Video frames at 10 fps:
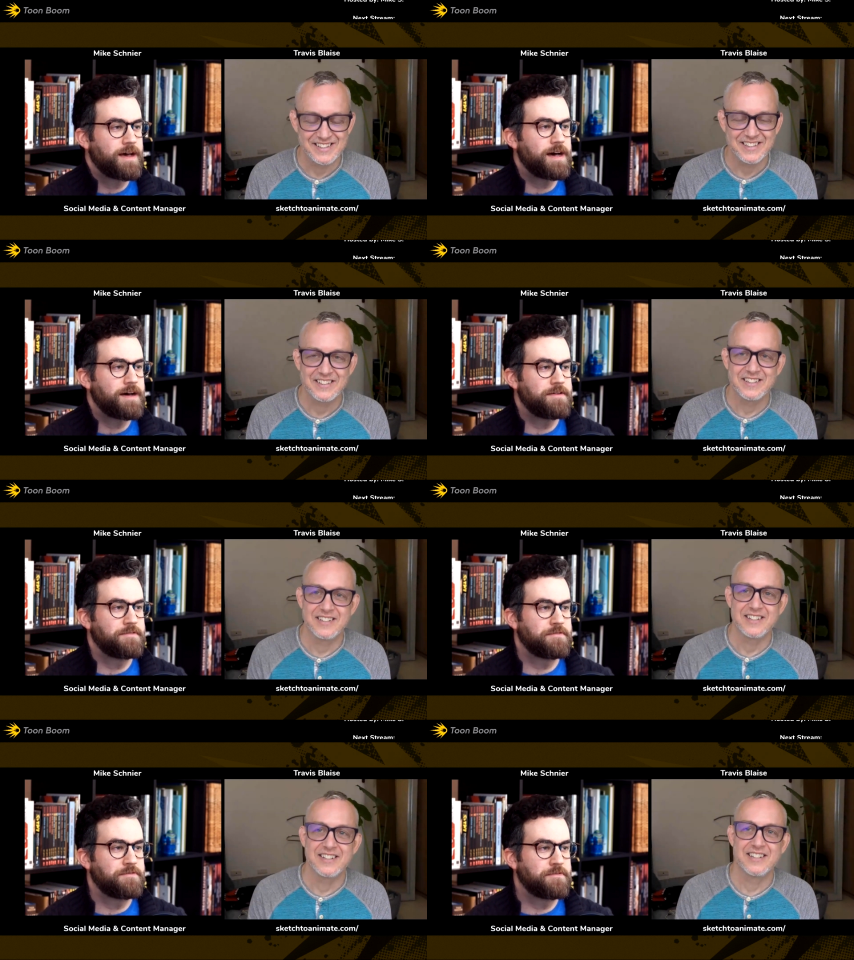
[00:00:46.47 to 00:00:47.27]
Speaker 1: uh,
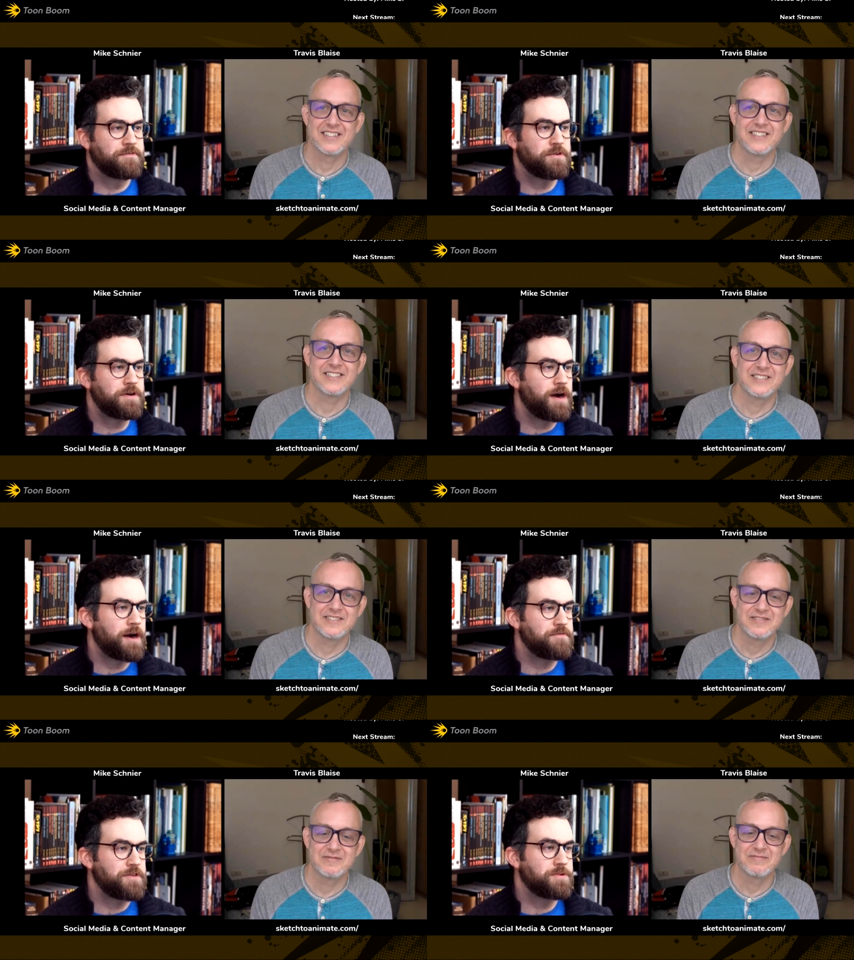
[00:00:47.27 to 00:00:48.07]
for
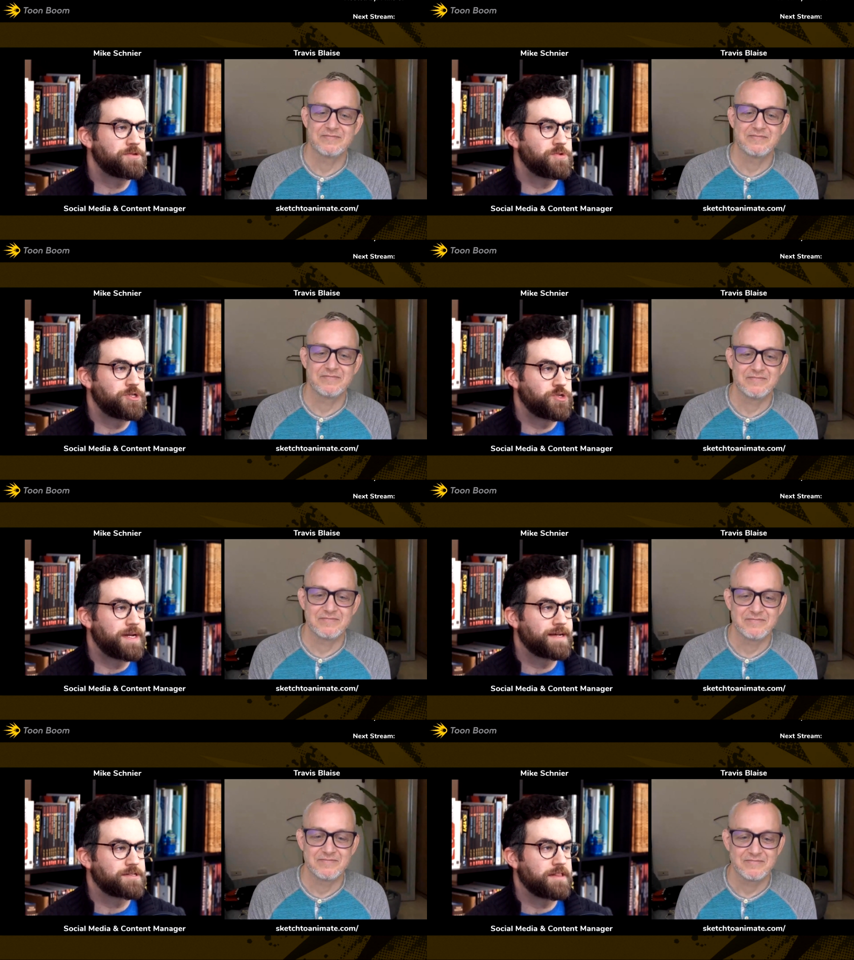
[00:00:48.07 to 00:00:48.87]
our viewers who are
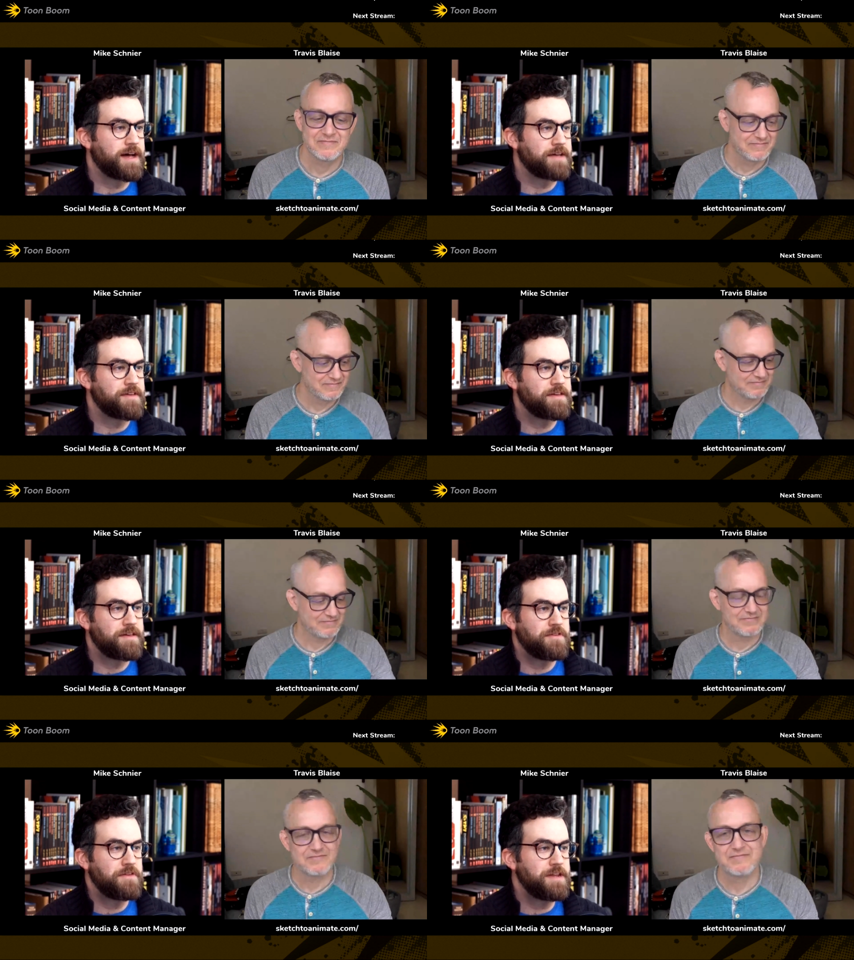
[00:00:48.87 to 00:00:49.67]
joining us live,
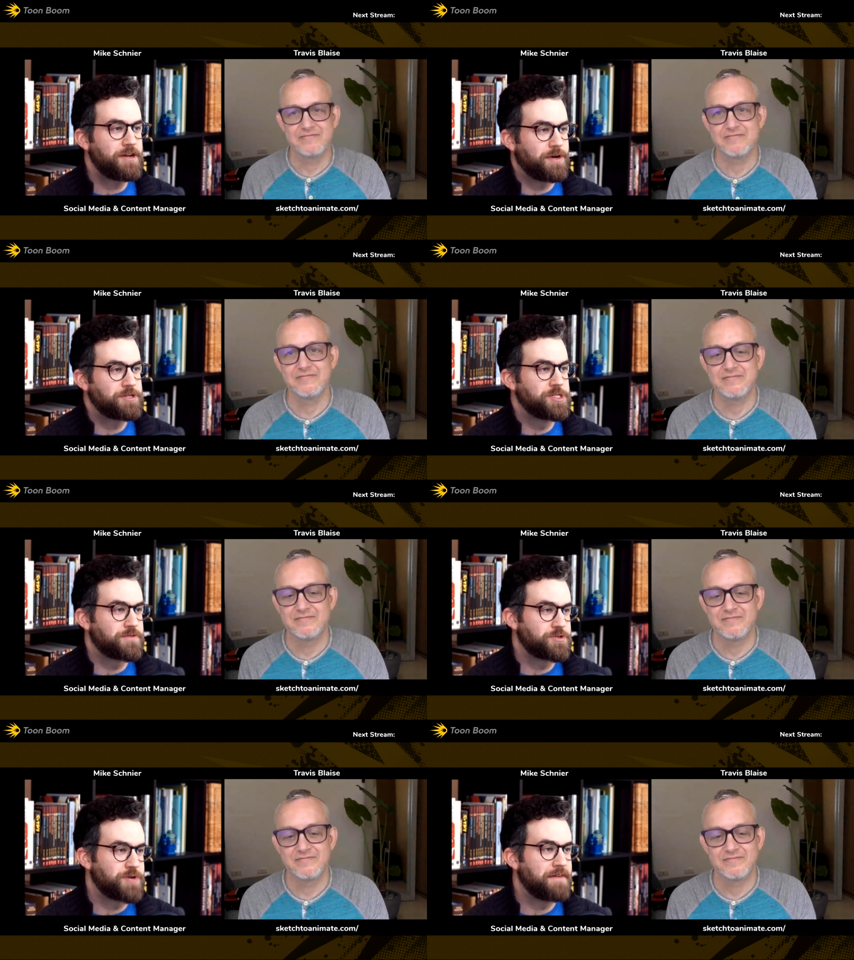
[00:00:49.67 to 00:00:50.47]
if you have any questions
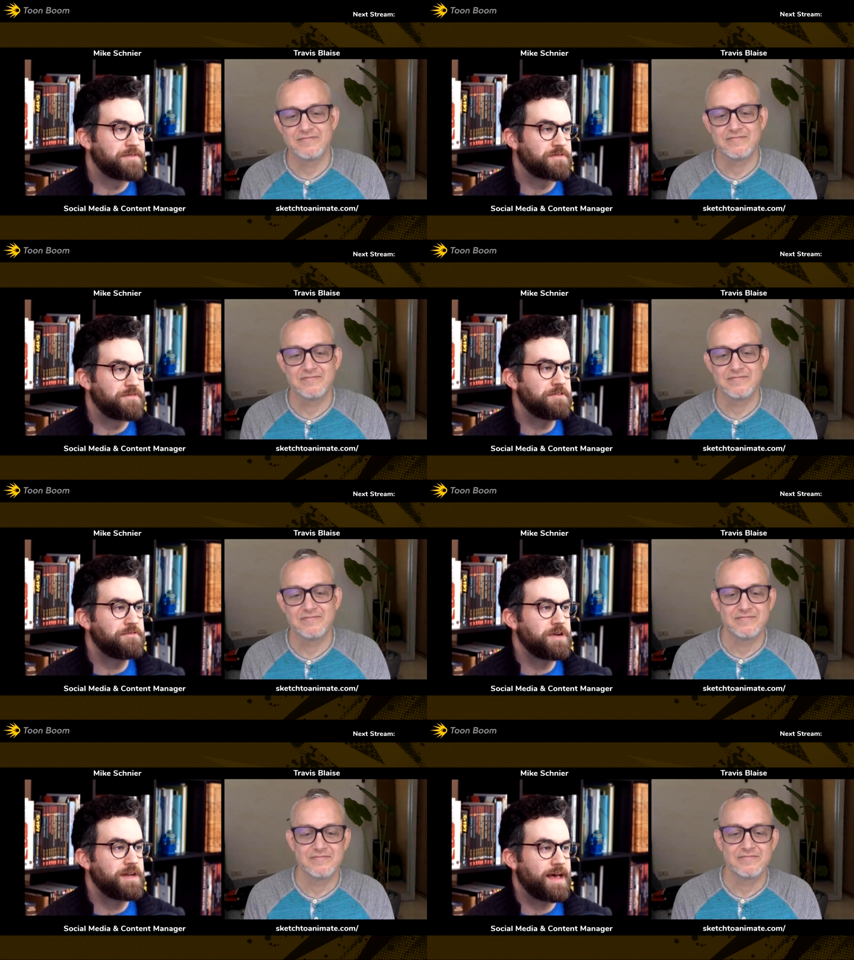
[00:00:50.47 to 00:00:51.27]
for Travis, feel
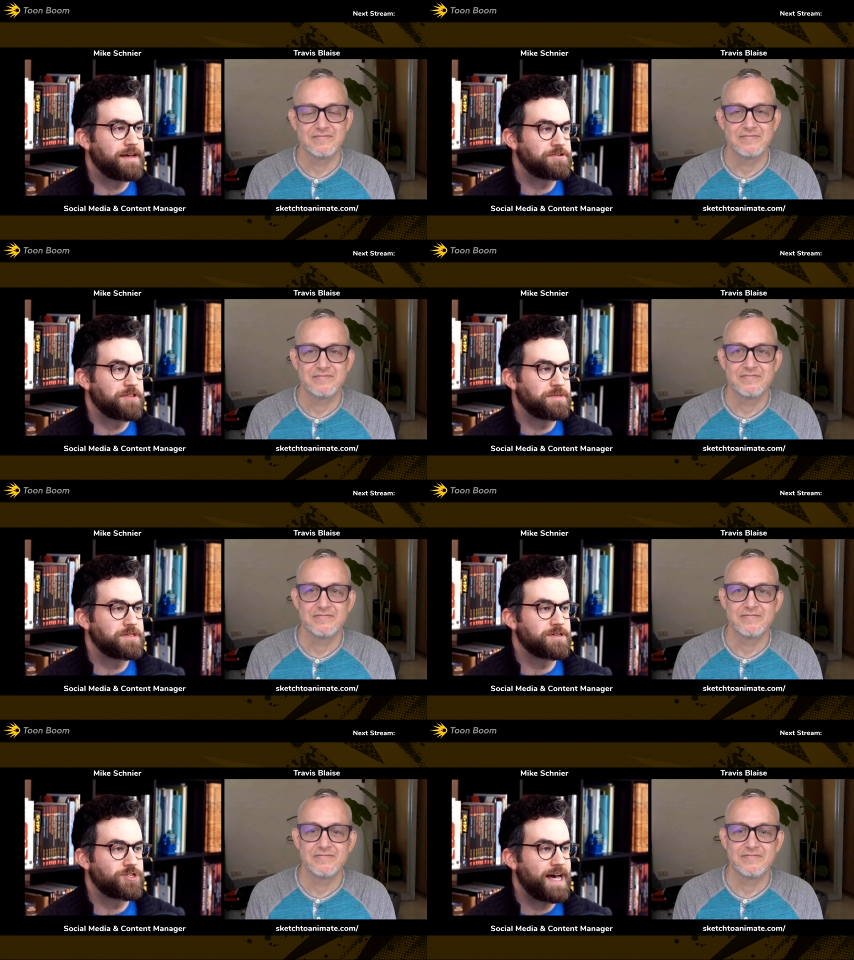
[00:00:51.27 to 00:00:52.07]
free to enter them into
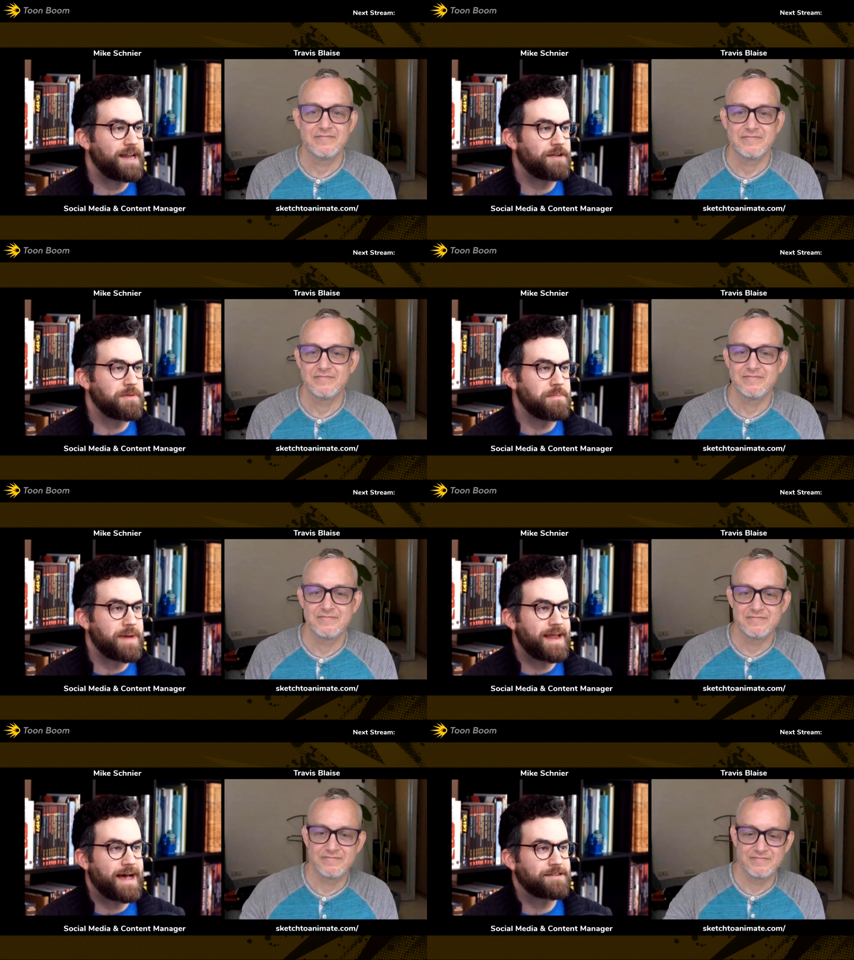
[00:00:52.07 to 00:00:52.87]
the chat, and we
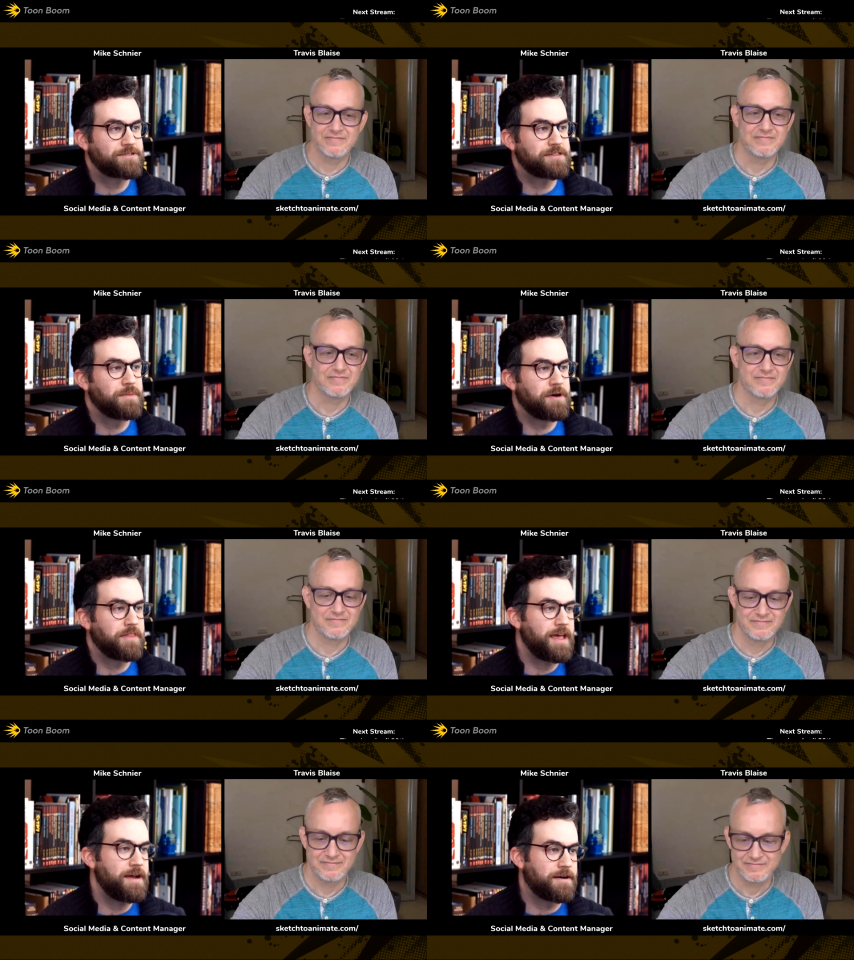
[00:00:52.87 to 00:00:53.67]
might ask them on
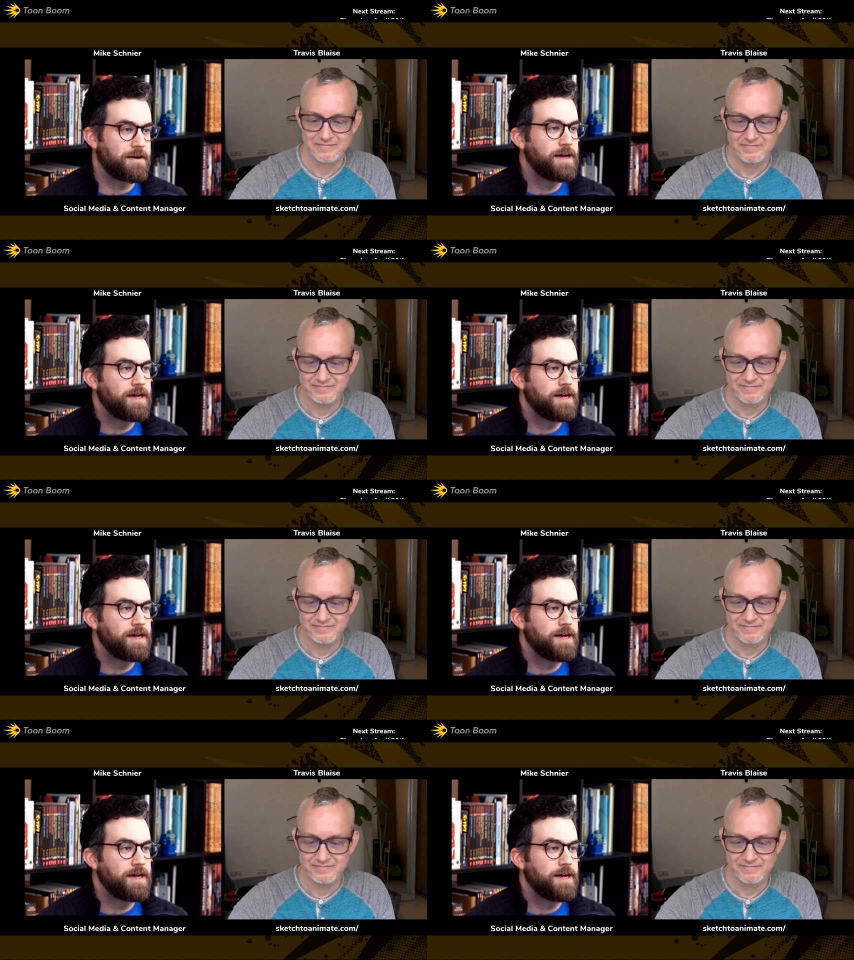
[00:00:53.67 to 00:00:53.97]
the air.